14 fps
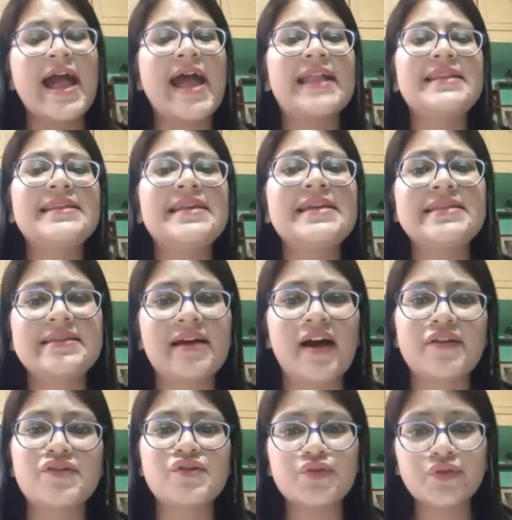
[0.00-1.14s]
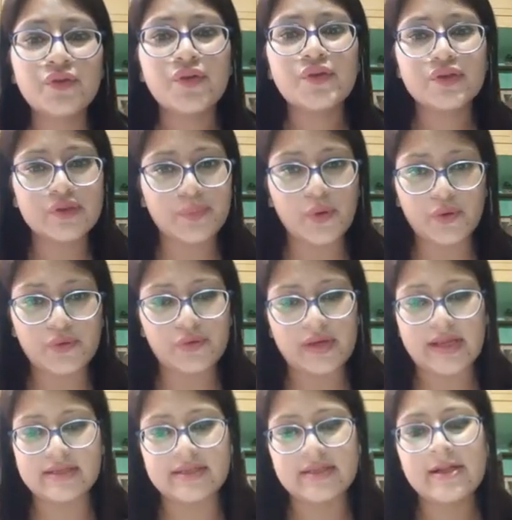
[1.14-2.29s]
and they starts to
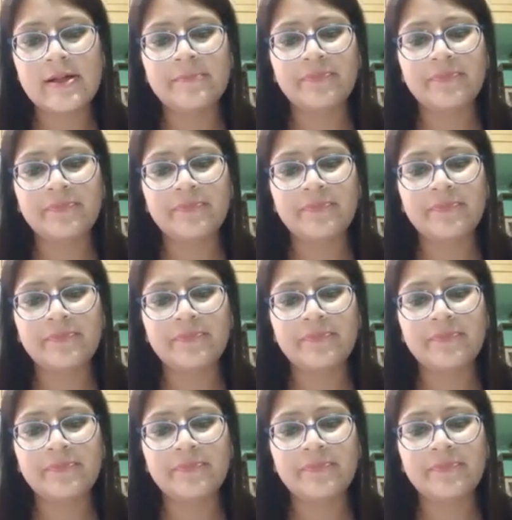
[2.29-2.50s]
sporulate.